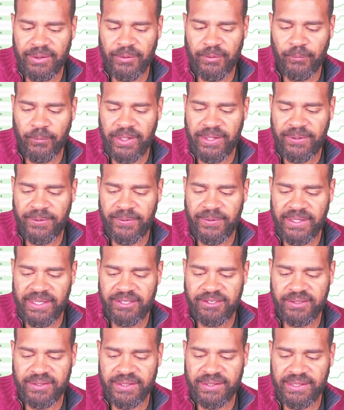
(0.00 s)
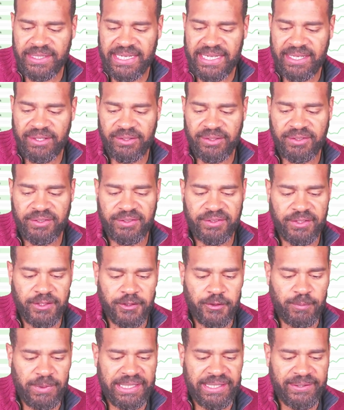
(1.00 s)
with this, and again, there's
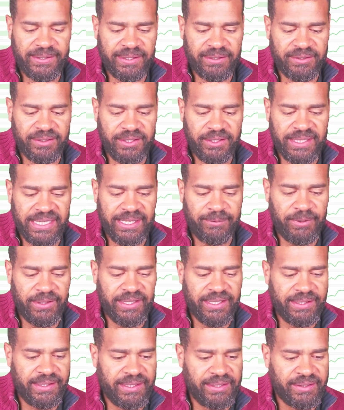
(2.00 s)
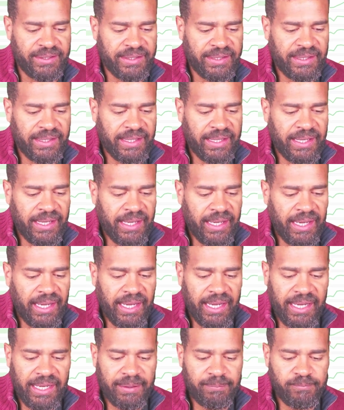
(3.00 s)
so many things that you get within these.
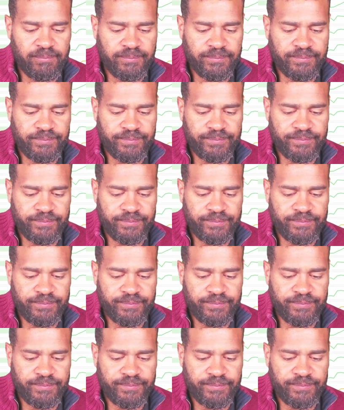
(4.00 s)
Um,